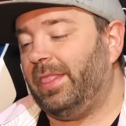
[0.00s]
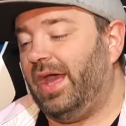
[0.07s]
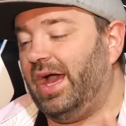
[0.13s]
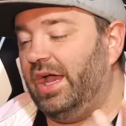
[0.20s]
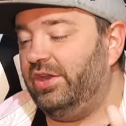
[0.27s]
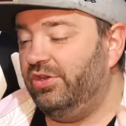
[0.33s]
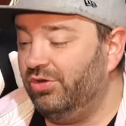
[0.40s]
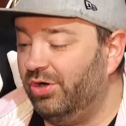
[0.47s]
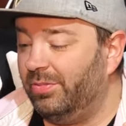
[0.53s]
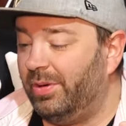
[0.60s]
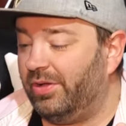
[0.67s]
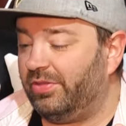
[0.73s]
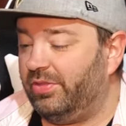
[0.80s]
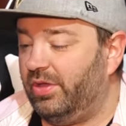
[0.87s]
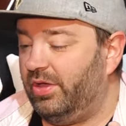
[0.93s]
I knew
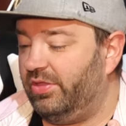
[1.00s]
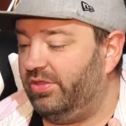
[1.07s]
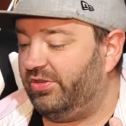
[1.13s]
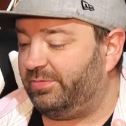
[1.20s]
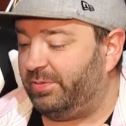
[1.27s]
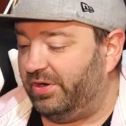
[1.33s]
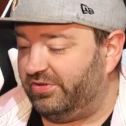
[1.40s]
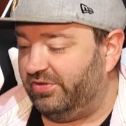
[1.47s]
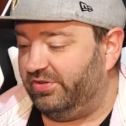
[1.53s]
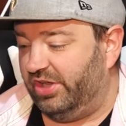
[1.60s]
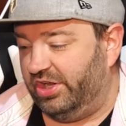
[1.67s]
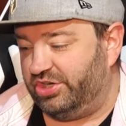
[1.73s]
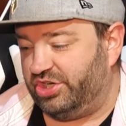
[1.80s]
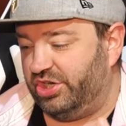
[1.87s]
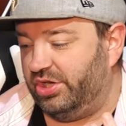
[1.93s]
about this
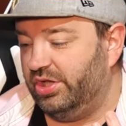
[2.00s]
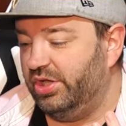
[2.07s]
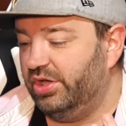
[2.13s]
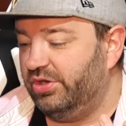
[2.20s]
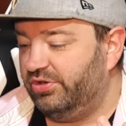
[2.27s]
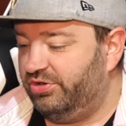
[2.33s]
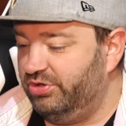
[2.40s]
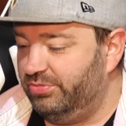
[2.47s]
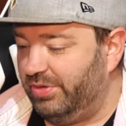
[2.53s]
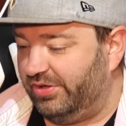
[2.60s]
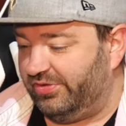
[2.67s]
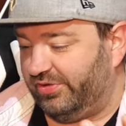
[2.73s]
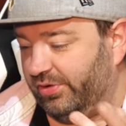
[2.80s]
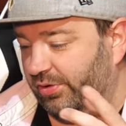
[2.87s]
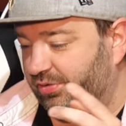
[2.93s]
presentation two
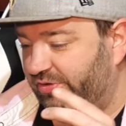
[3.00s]
months ago.